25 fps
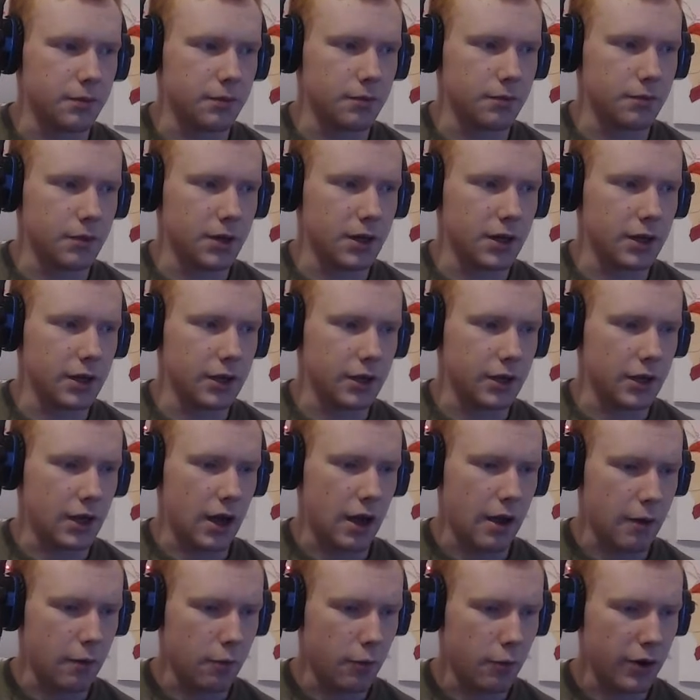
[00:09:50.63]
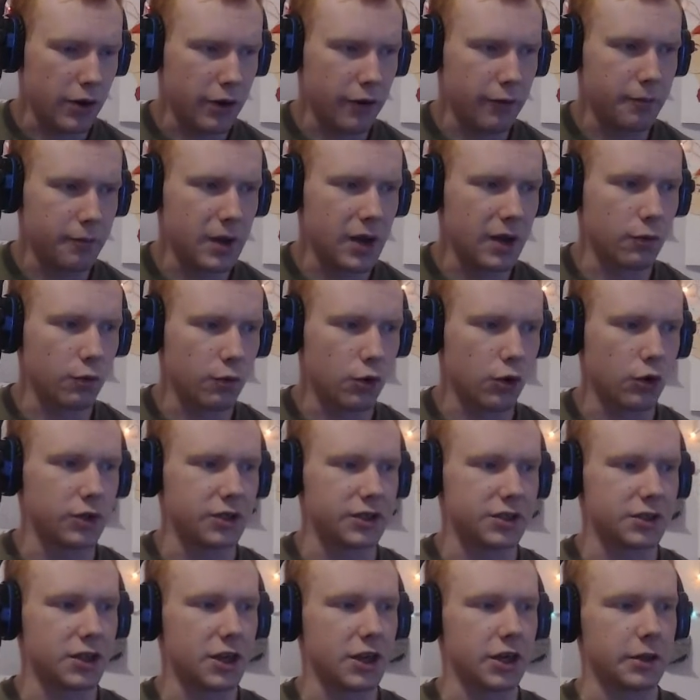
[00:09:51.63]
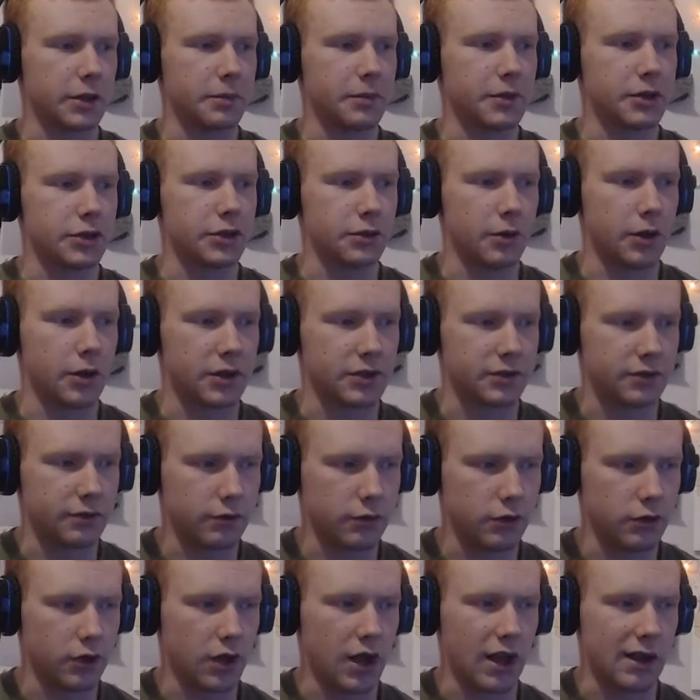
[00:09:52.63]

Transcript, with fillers: my I am aware of my role as non-commissioned officer.